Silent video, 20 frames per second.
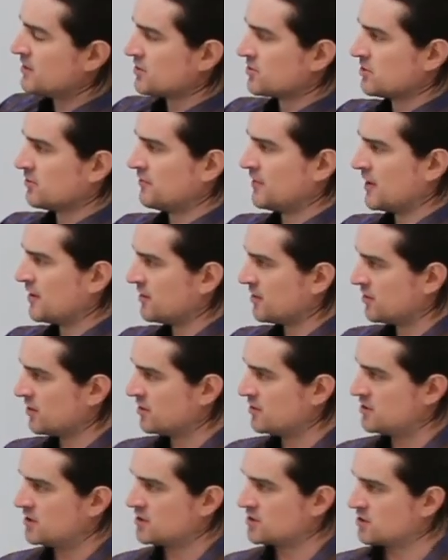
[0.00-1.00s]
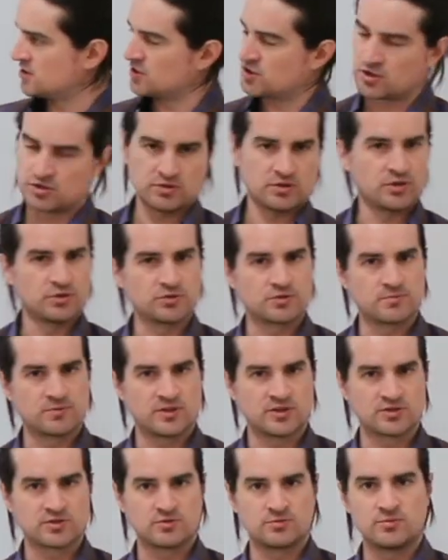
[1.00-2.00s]
also found that the distance that those
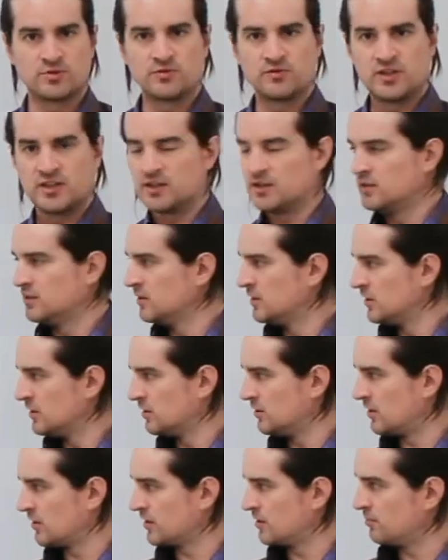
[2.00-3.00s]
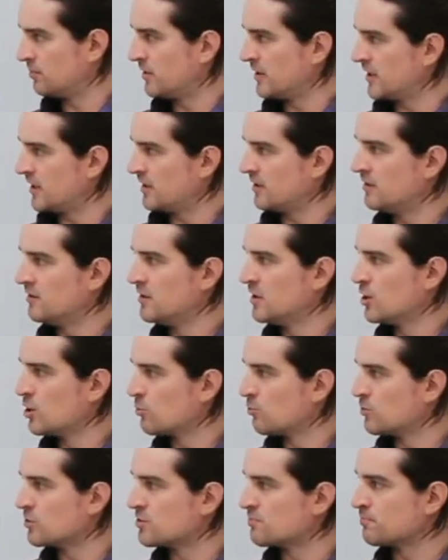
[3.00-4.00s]
balls were moving along the plane
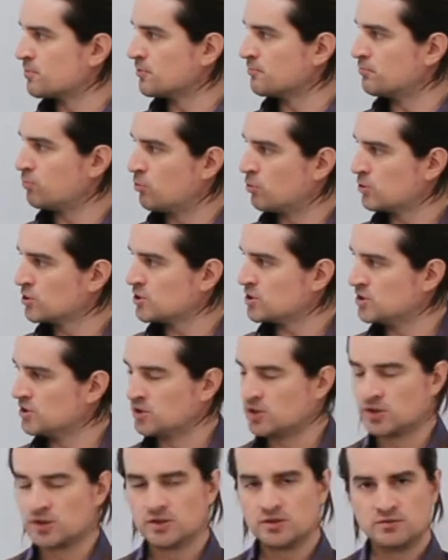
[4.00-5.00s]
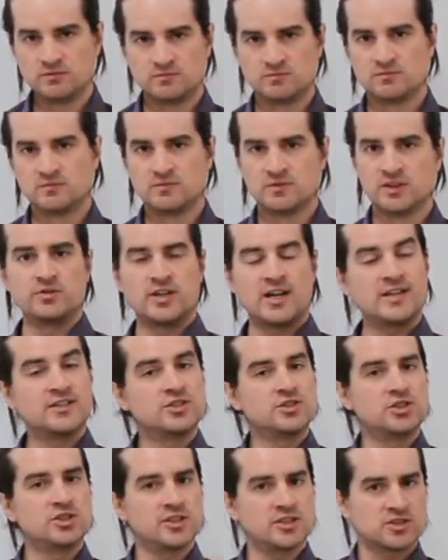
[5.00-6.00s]
was proportional
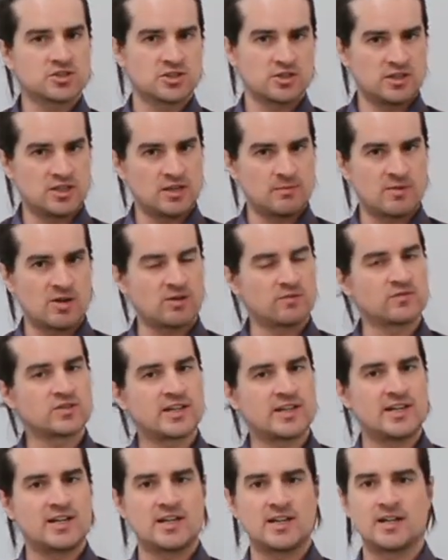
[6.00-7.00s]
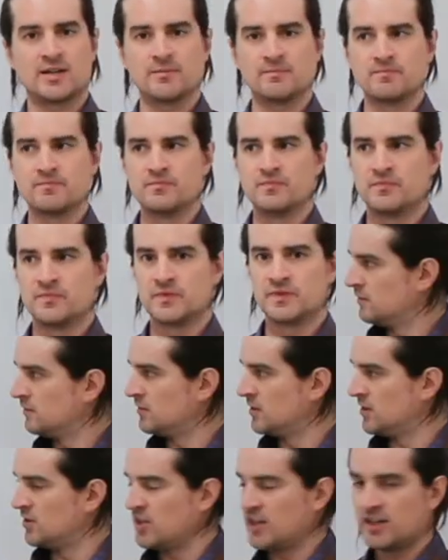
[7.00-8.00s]
not just to the amount of time
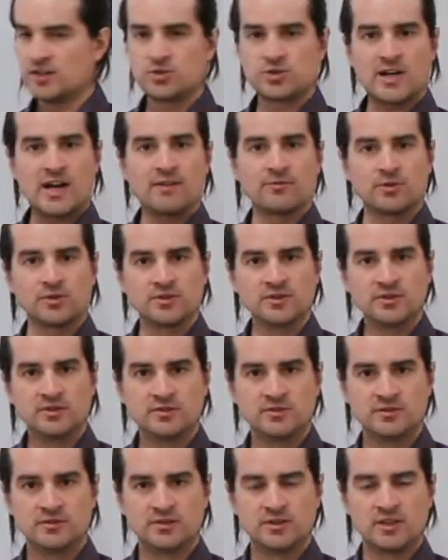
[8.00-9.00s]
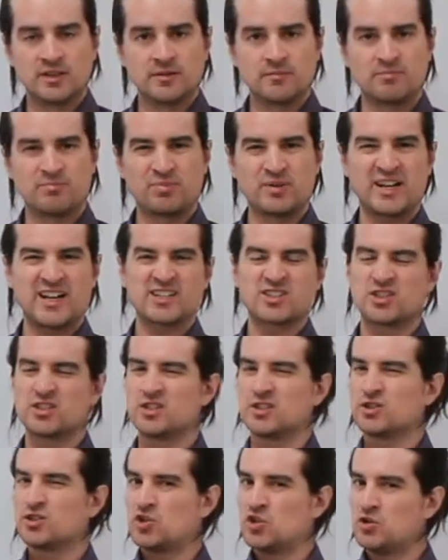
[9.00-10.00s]
that they had traveled, but actually
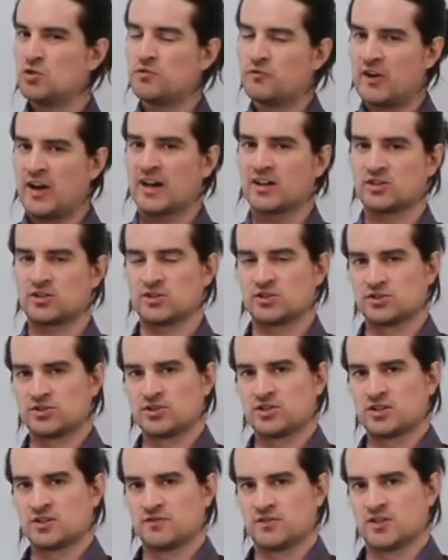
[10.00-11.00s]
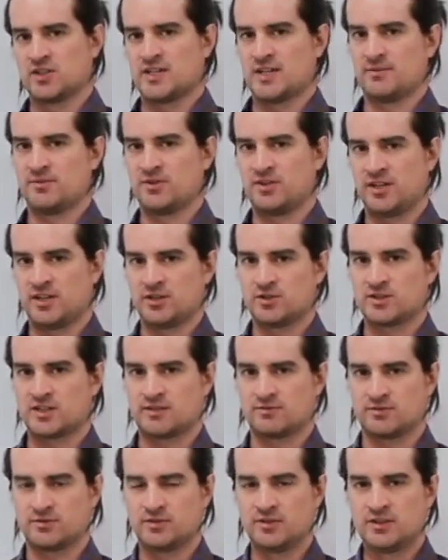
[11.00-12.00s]
to two factors of the time that they
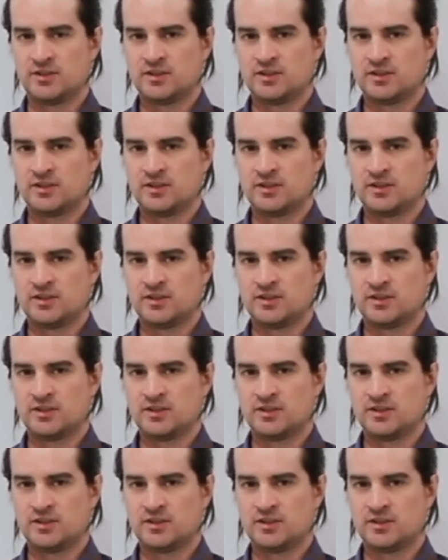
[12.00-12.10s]
traveled.